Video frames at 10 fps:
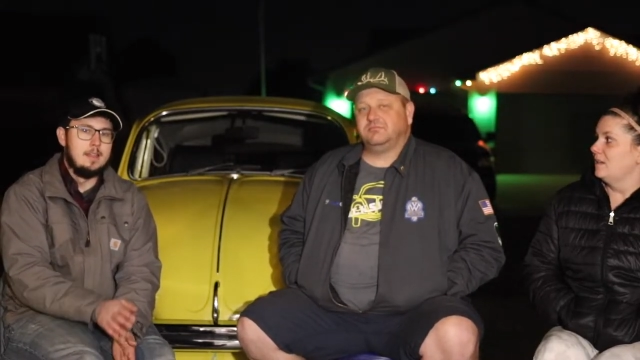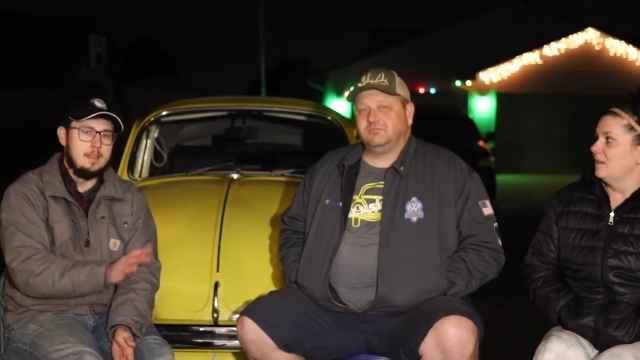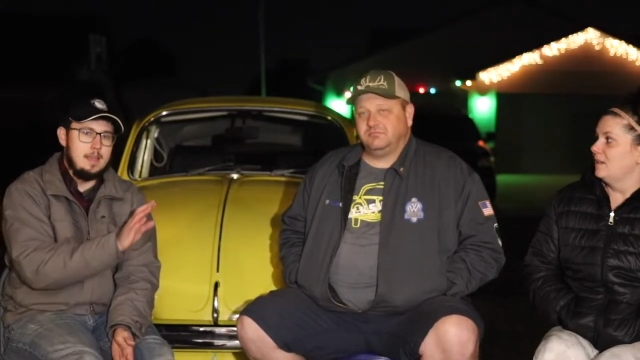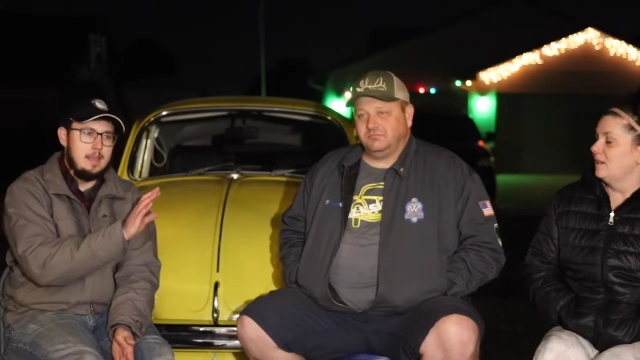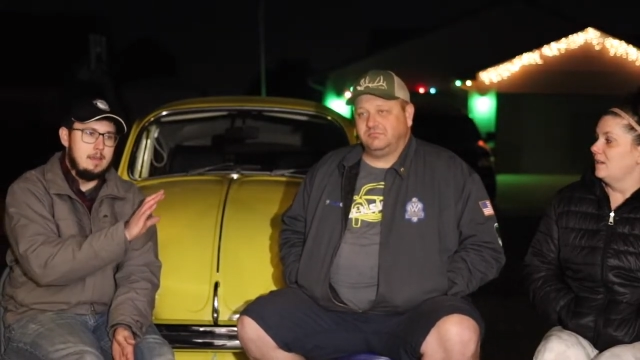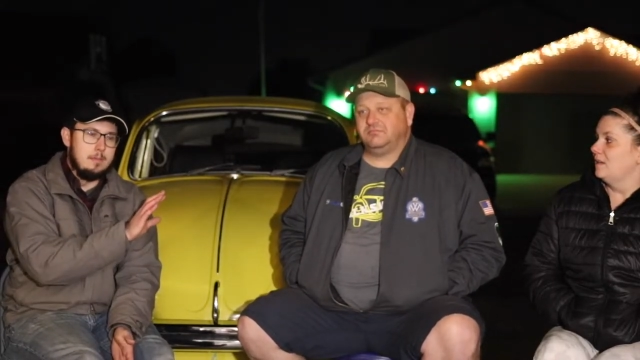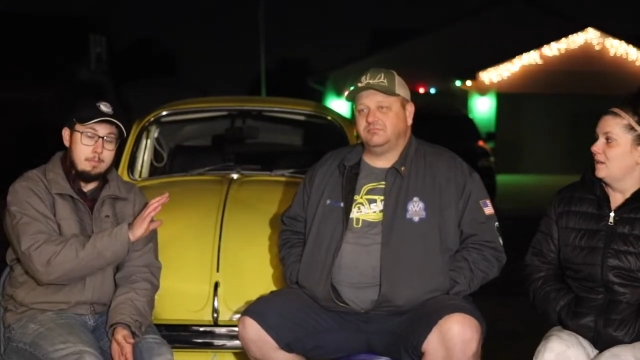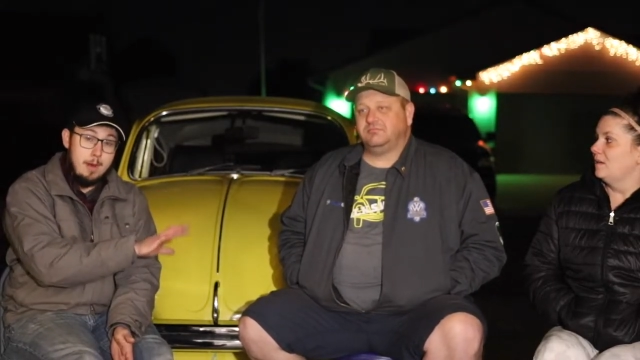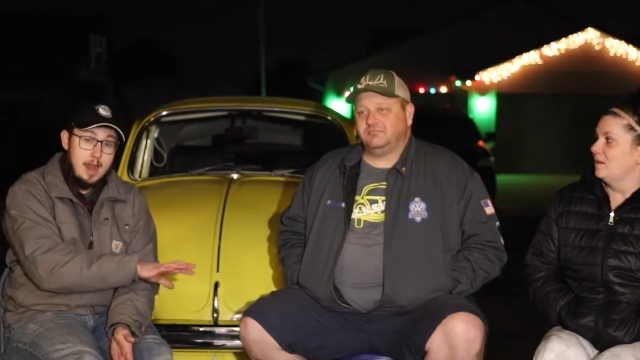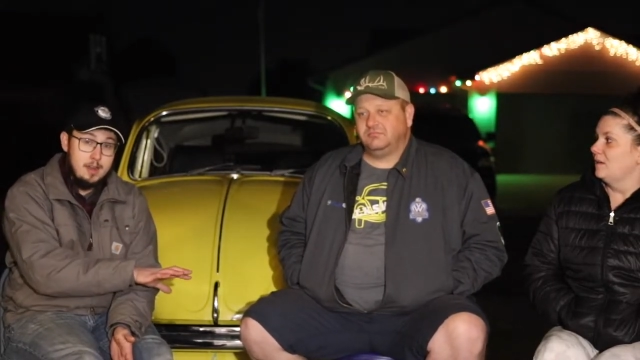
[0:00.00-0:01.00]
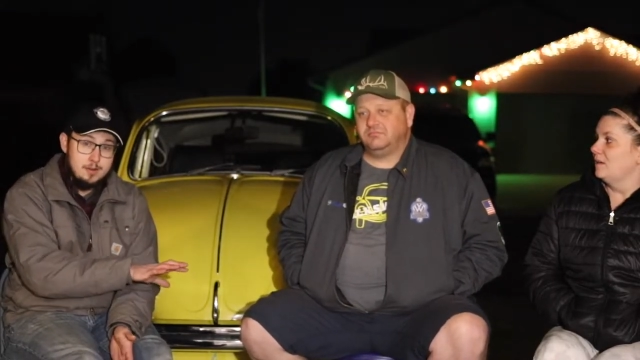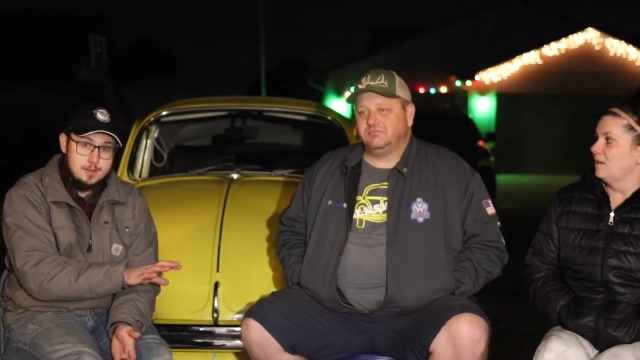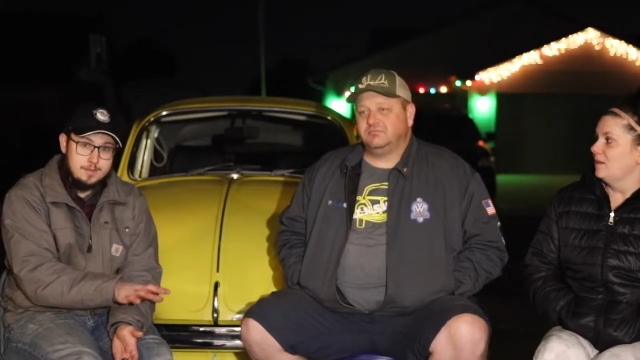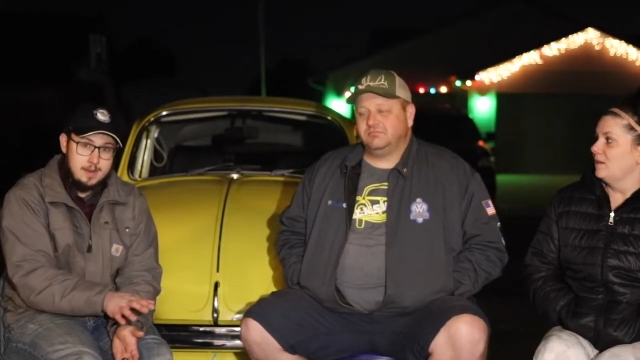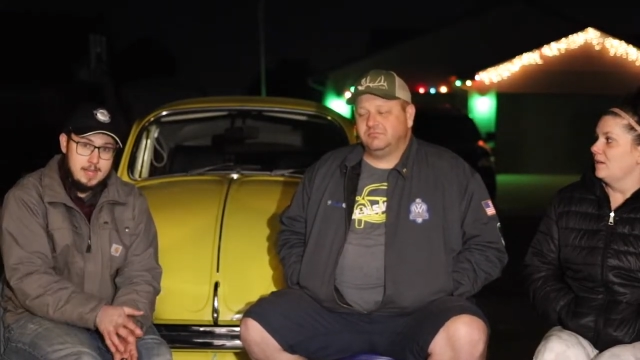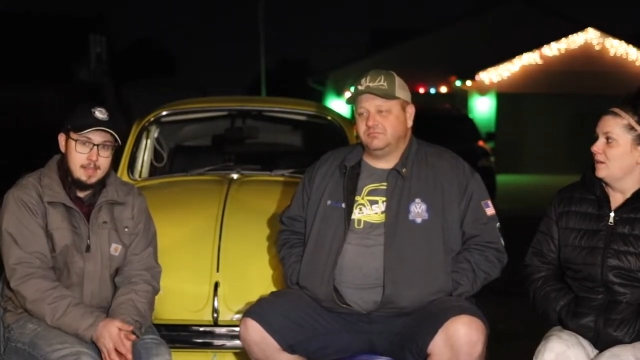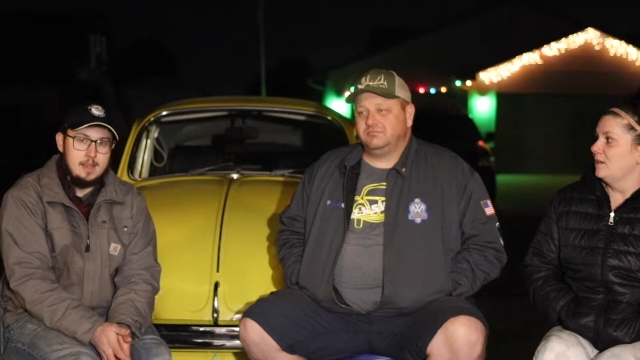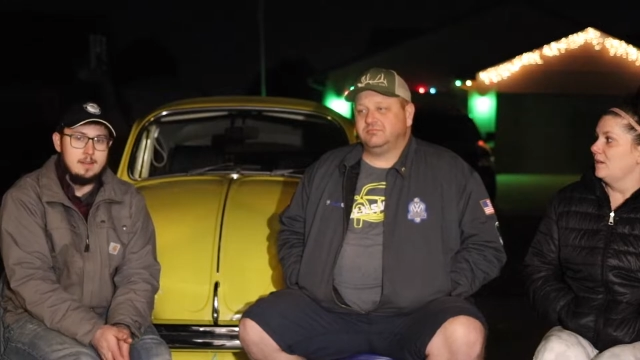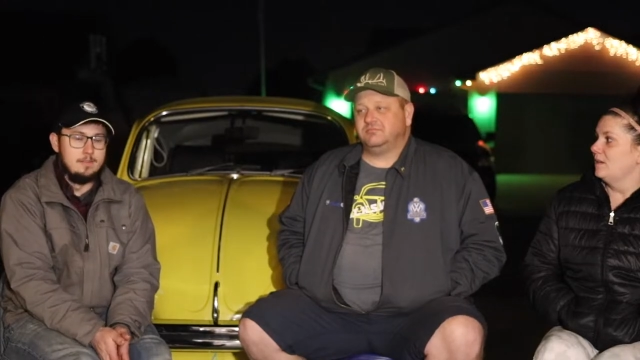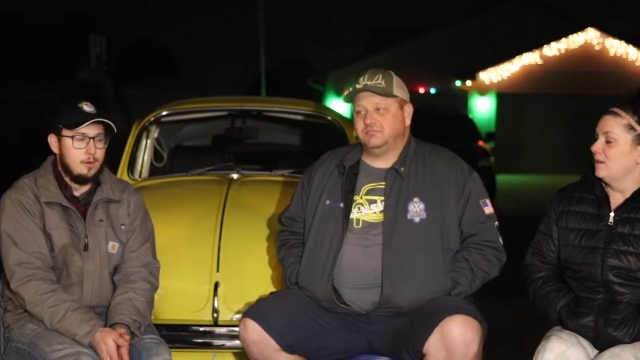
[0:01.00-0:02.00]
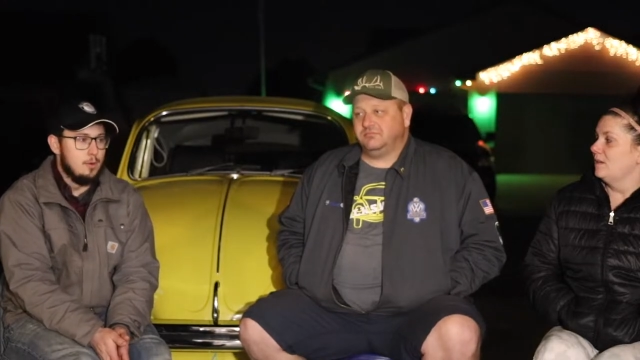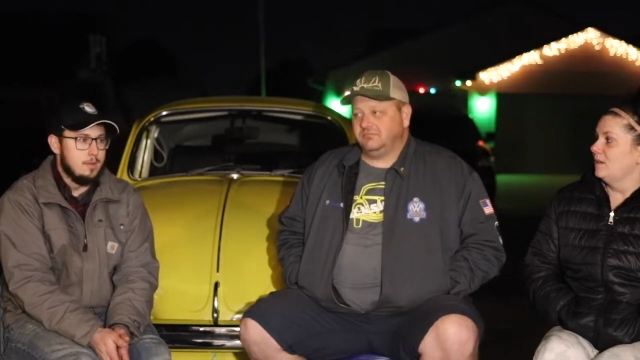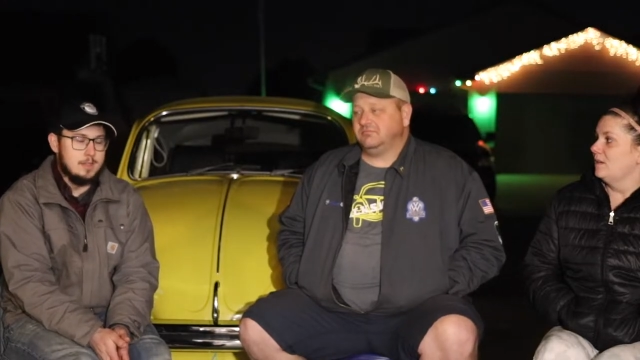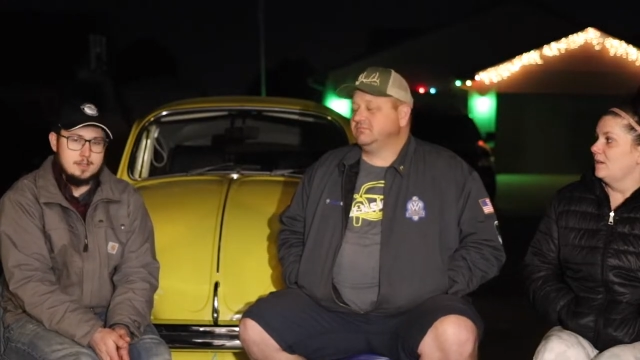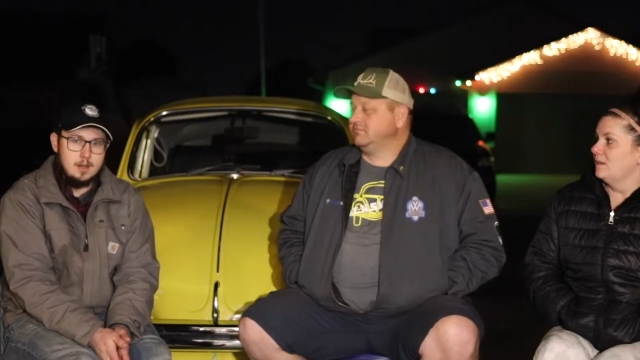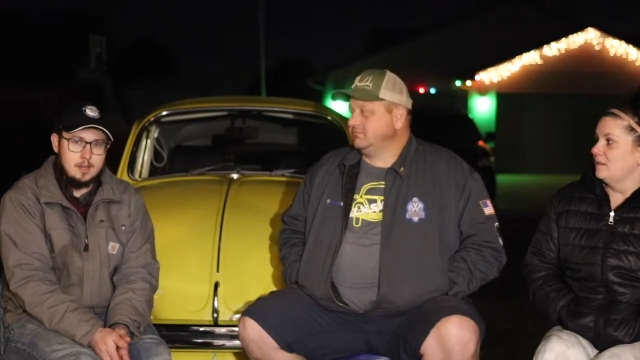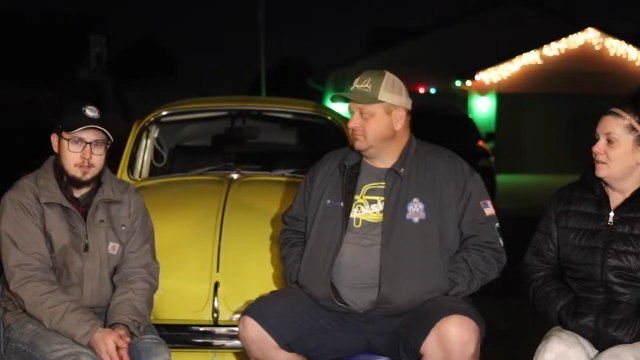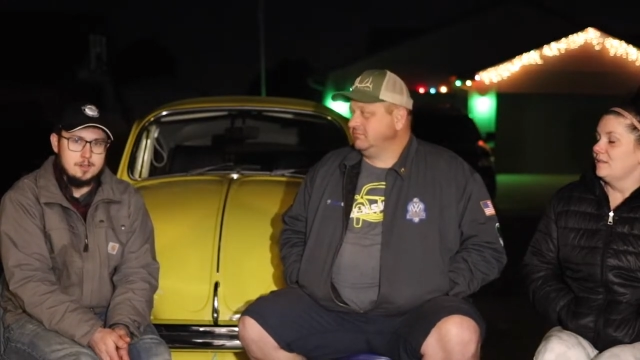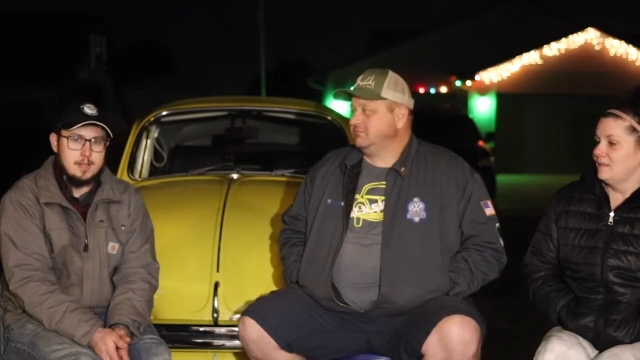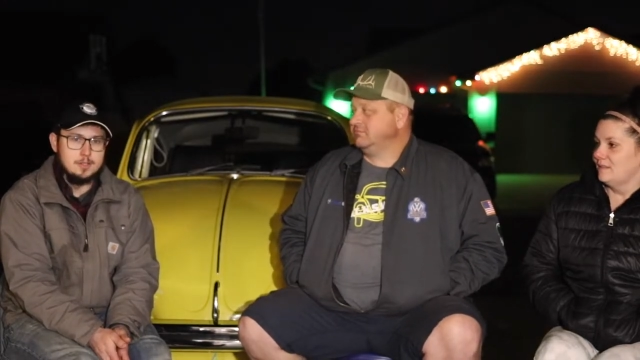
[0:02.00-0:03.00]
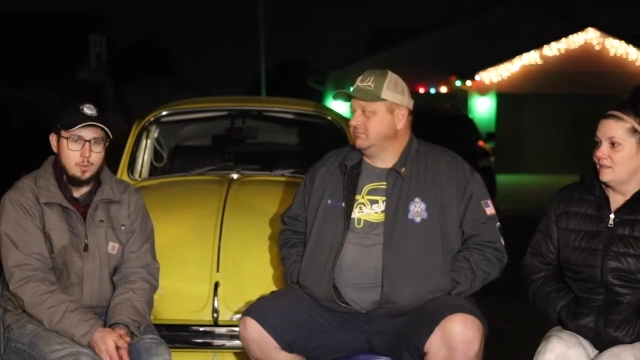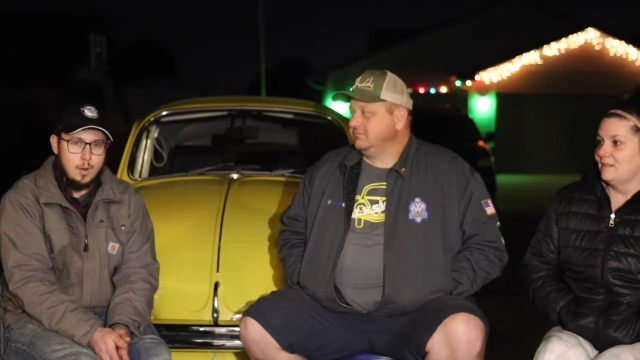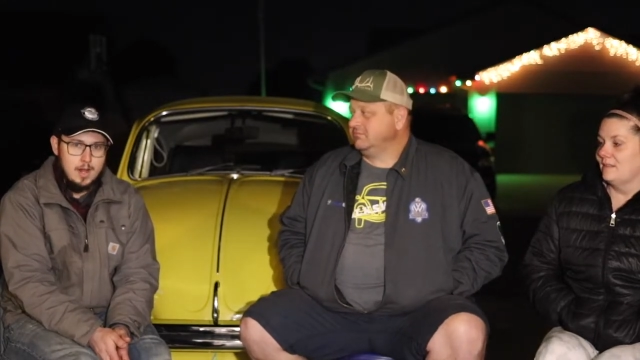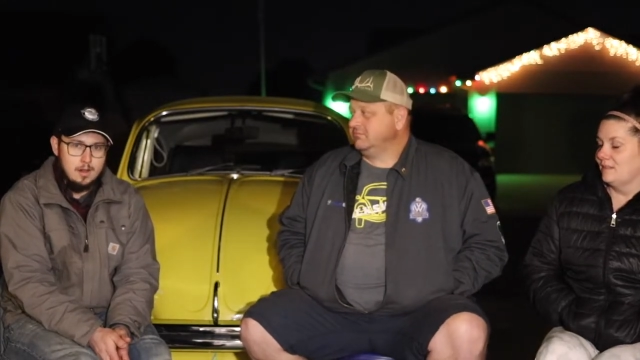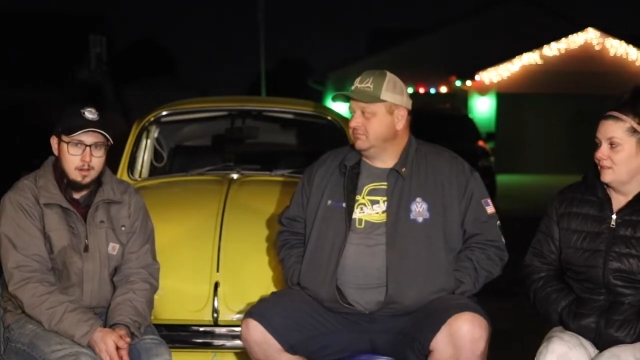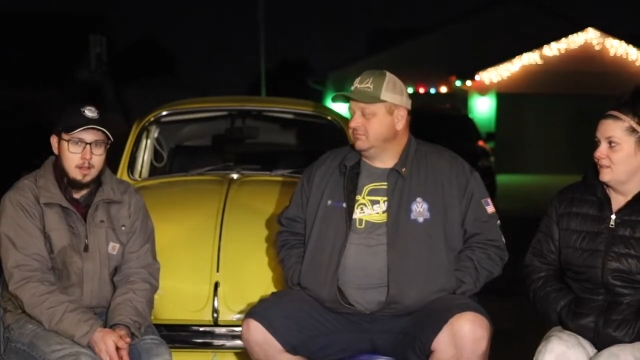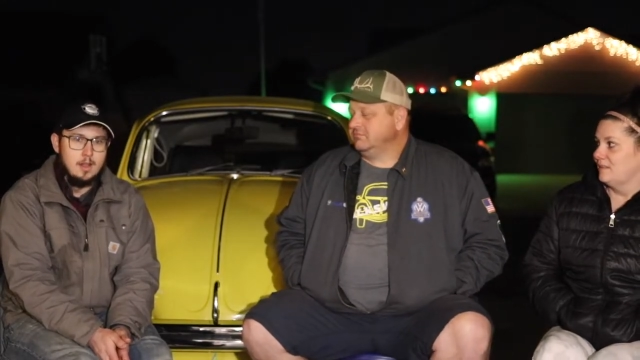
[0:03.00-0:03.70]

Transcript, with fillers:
Speaker 1: the buyer's fee for this auction as well.